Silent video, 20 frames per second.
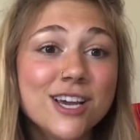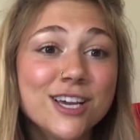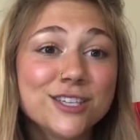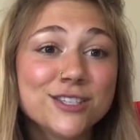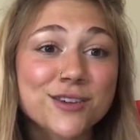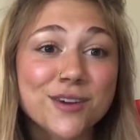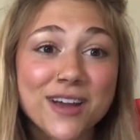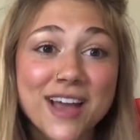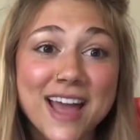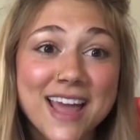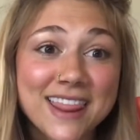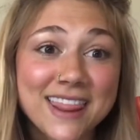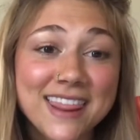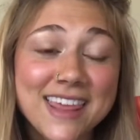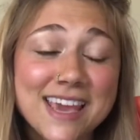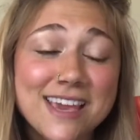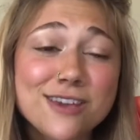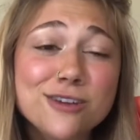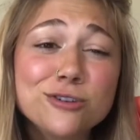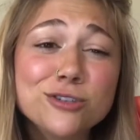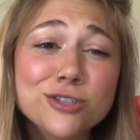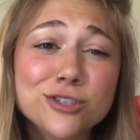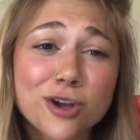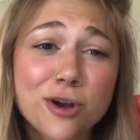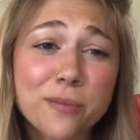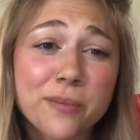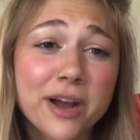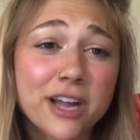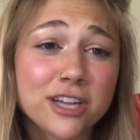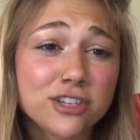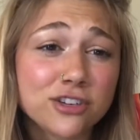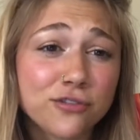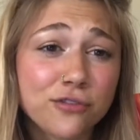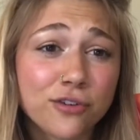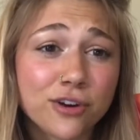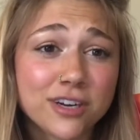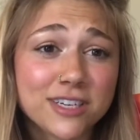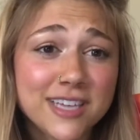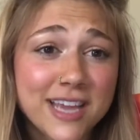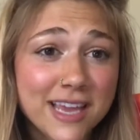So again, thank you so much
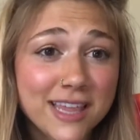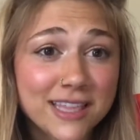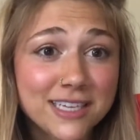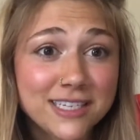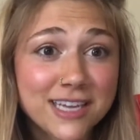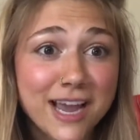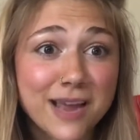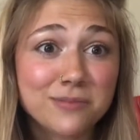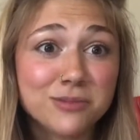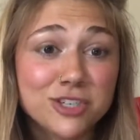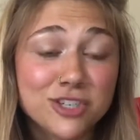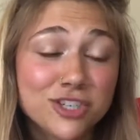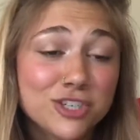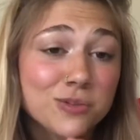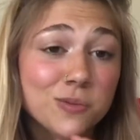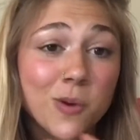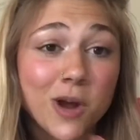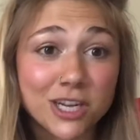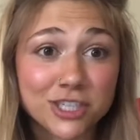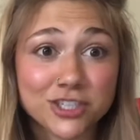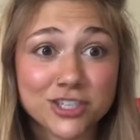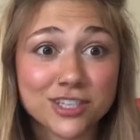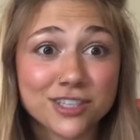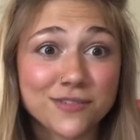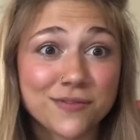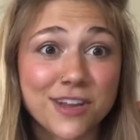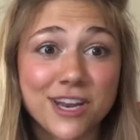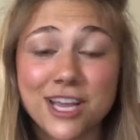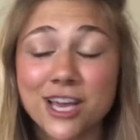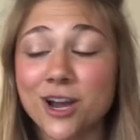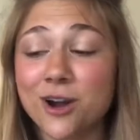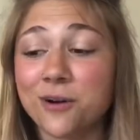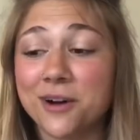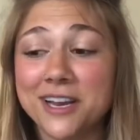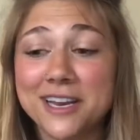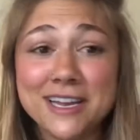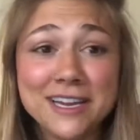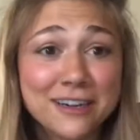for taking the time to just watch this video and